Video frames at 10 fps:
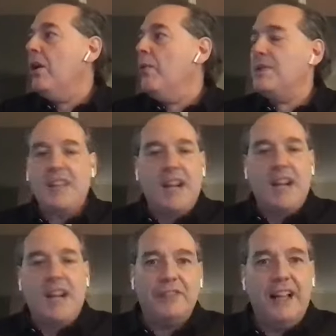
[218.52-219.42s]
was
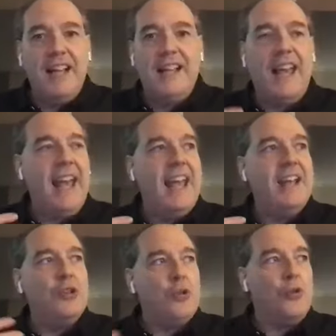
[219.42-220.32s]
kind of like
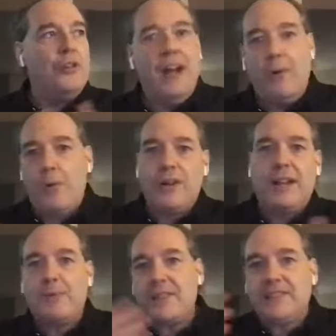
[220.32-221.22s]
a neural network
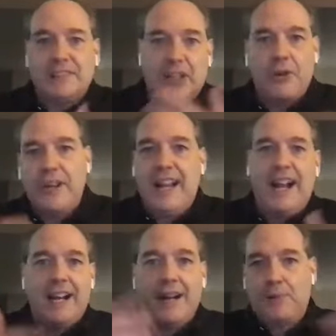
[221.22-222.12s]
that was learning
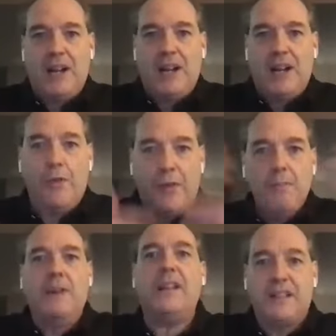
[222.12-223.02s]
how to, over
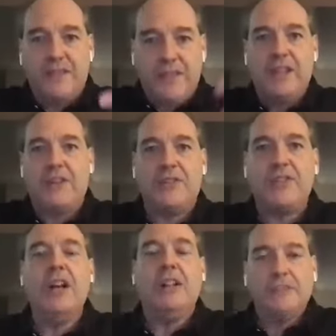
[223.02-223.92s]
millions of
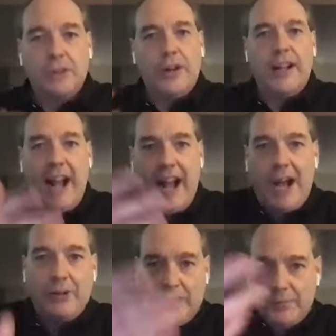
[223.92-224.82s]
years, learning
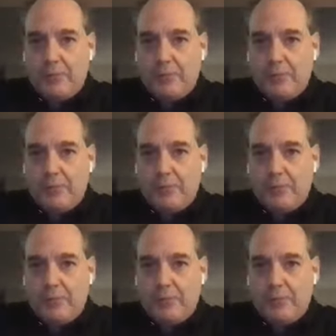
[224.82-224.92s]
how to